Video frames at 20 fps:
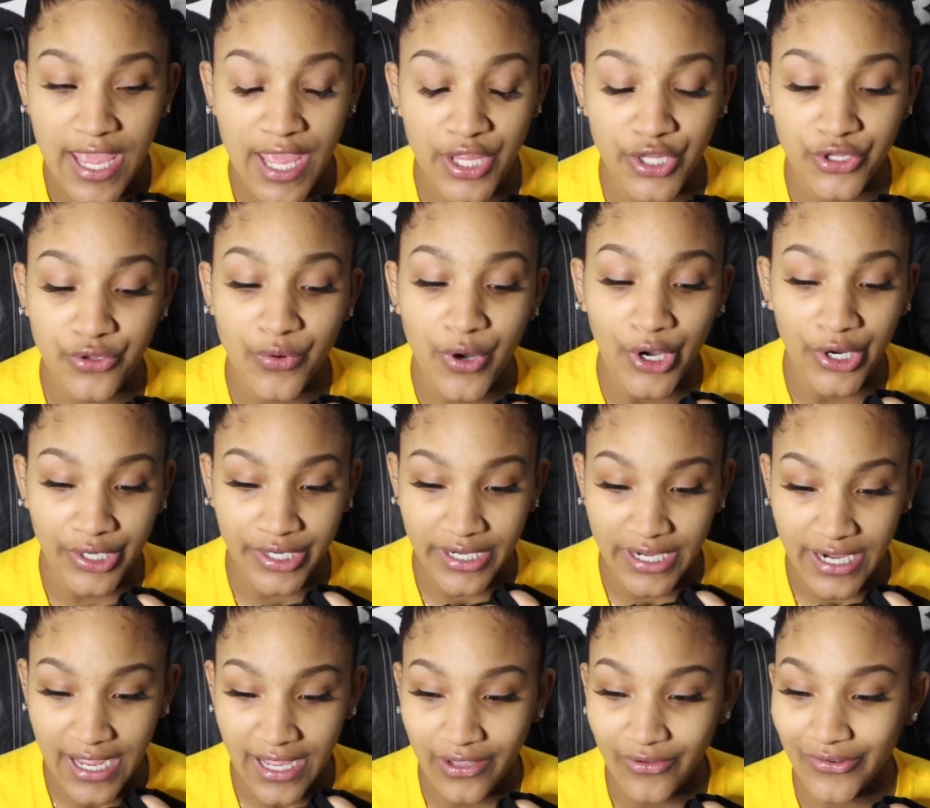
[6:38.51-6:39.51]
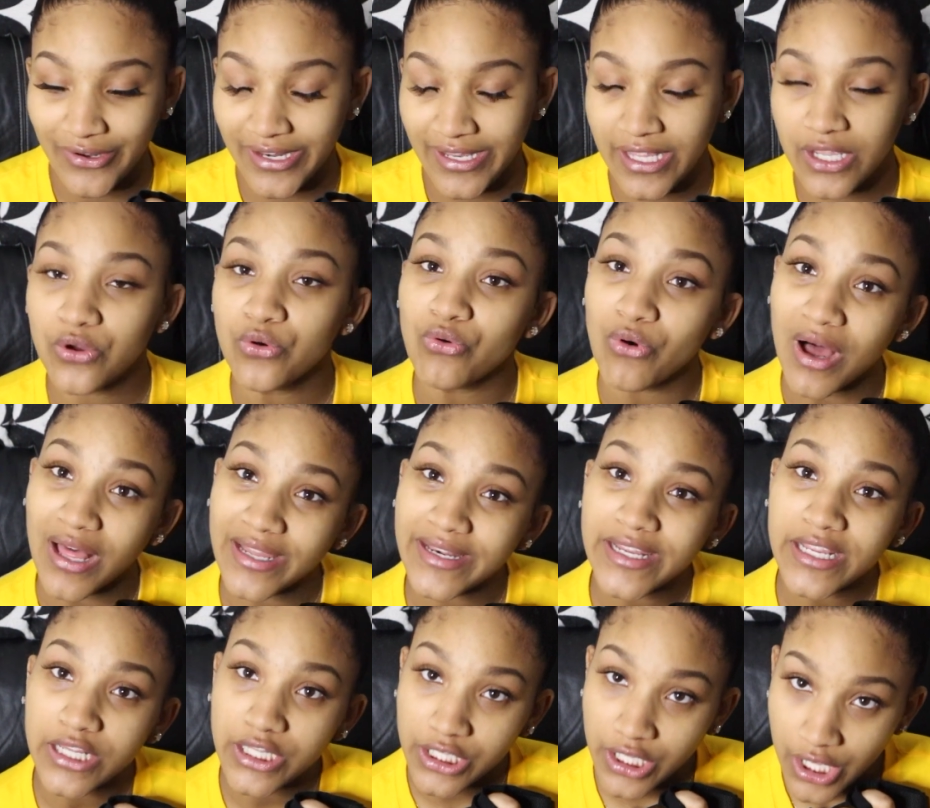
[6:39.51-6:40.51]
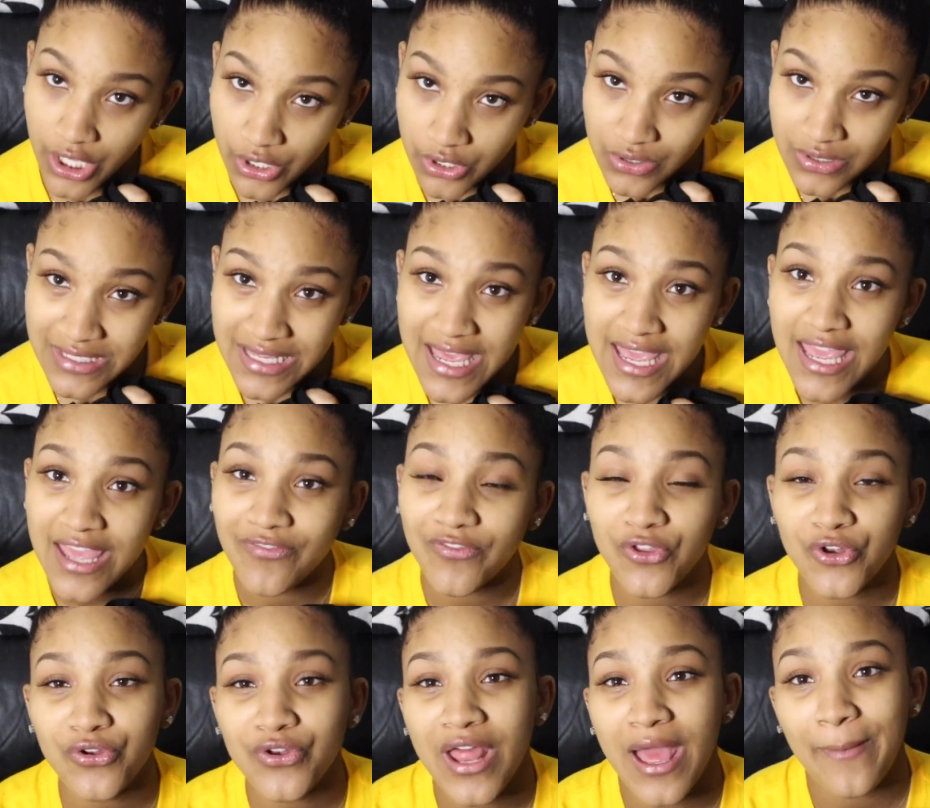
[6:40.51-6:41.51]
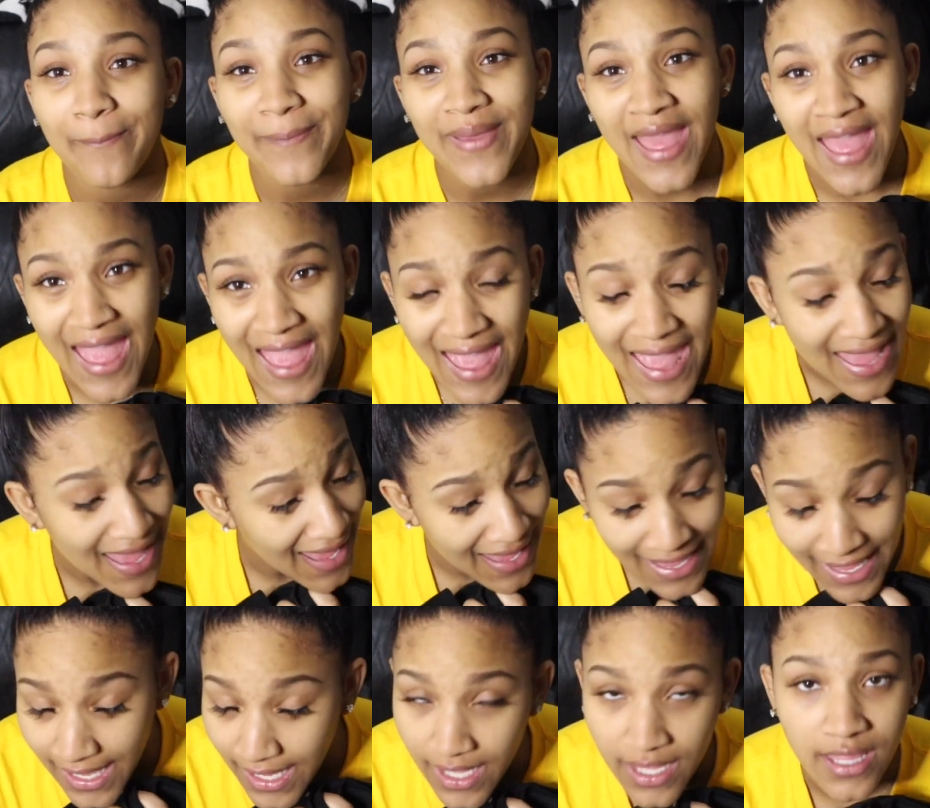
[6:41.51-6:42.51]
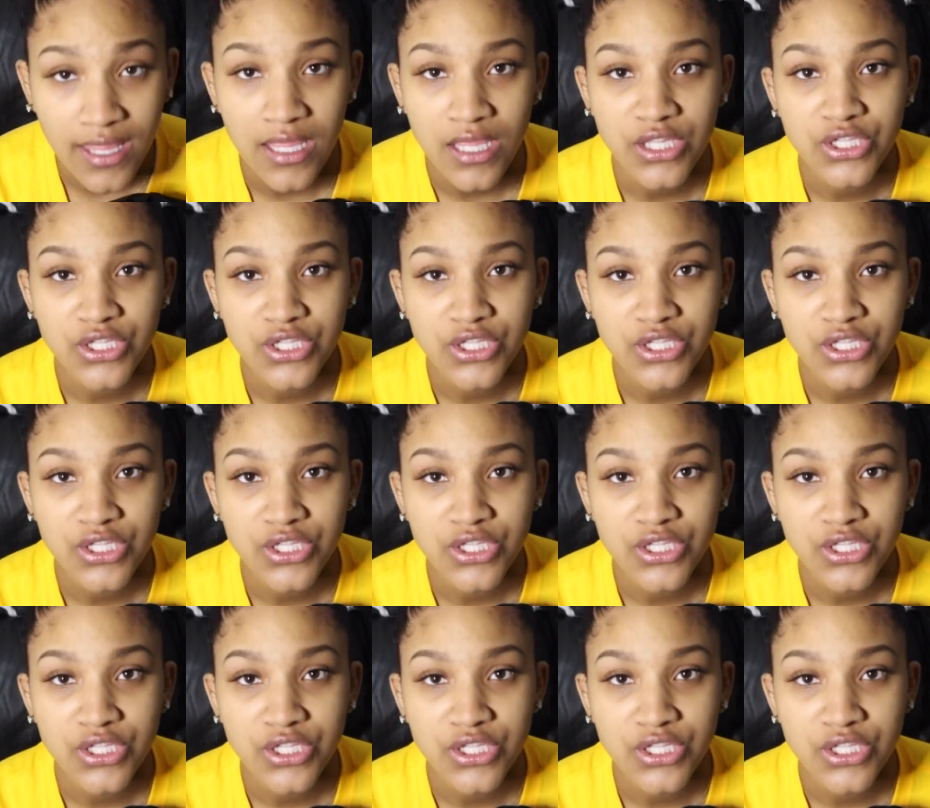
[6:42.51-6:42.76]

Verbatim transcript: and you are not going to get quality clothes if you do not pay